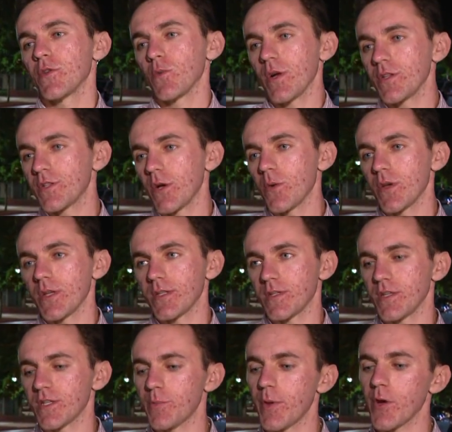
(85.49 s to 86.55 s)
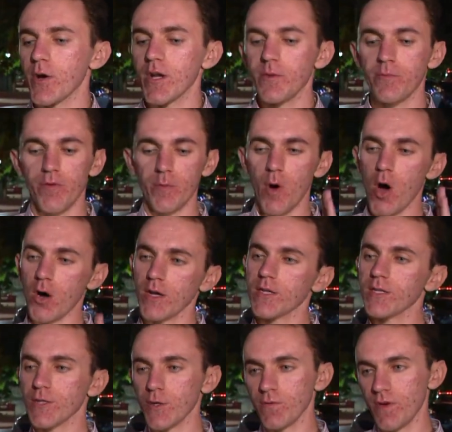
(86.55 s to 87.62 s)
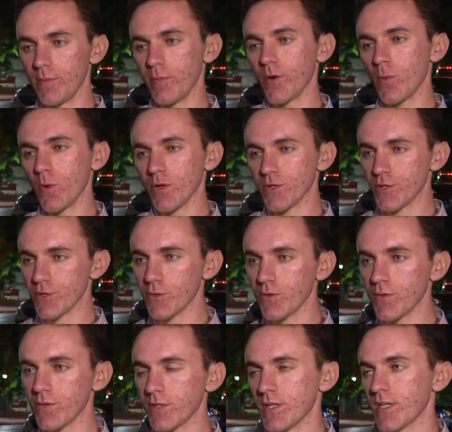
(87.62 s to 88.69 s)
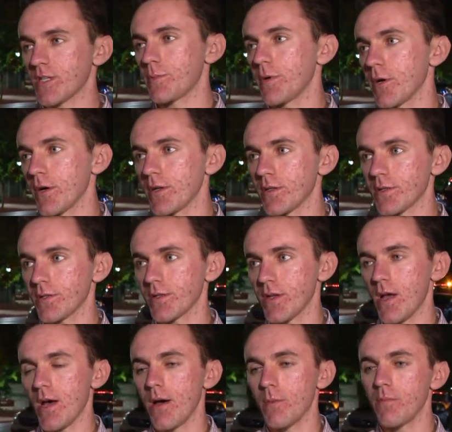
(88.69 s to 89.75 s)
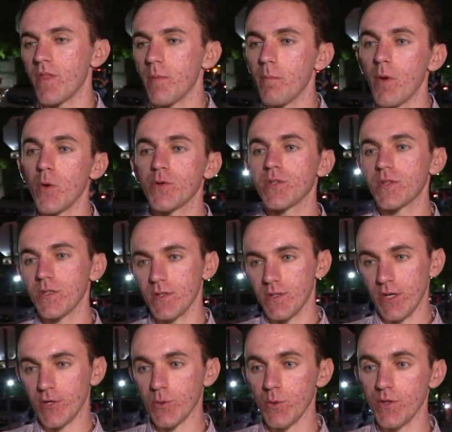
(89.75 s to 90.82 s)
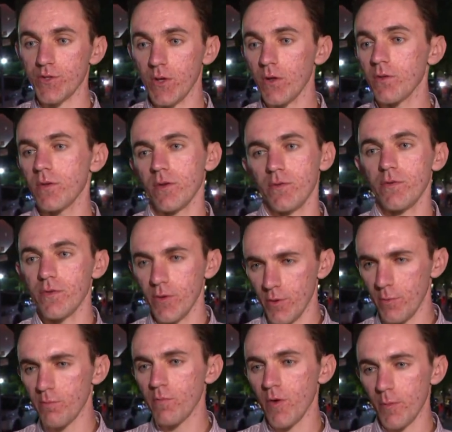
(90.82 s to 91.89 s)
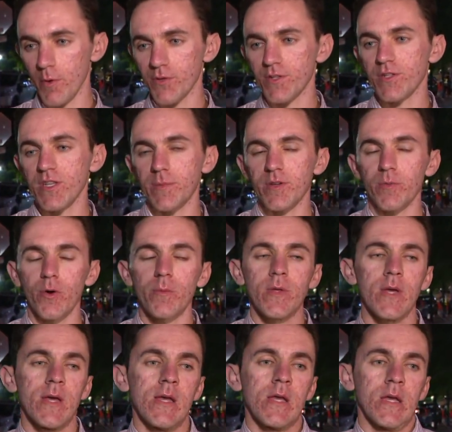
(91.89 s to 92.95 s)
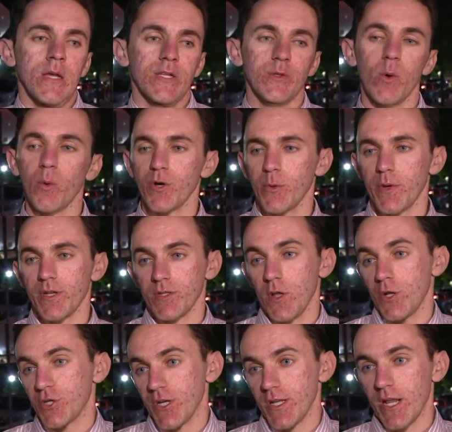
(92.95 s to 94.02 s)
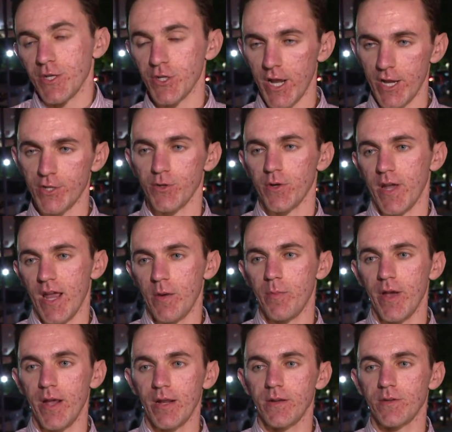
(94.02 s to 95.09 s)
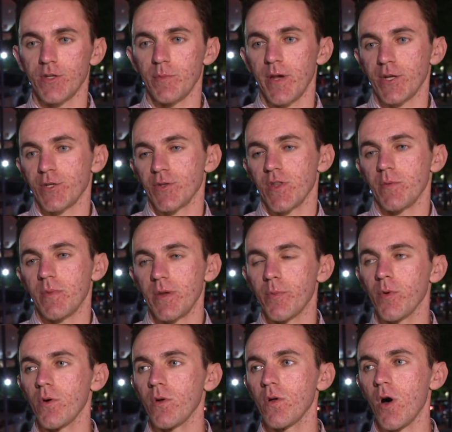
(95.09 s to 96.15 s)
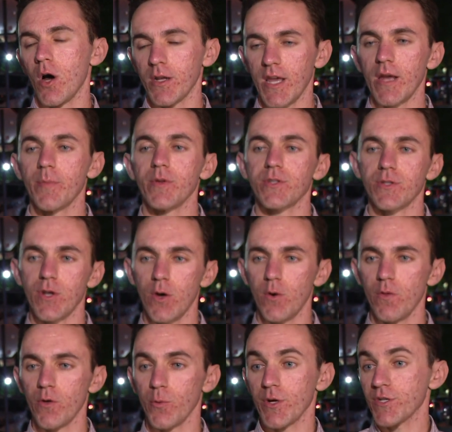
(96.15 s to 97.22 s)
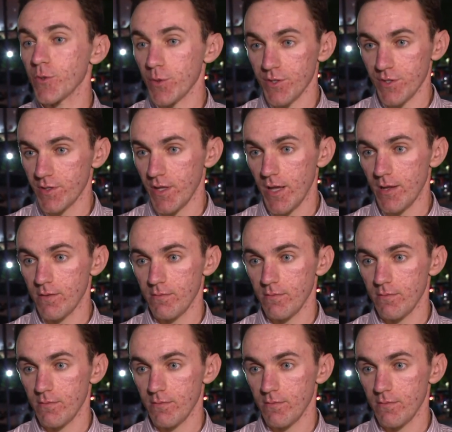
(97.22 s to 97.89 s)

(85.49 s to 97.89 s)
the Red Zone is this period from August to November where students experience um, the most sexual assault. Mm -hmm. They're, they're most susceptible. So what we're doing is launching an educational campaign to make sure that people on campus know the resources that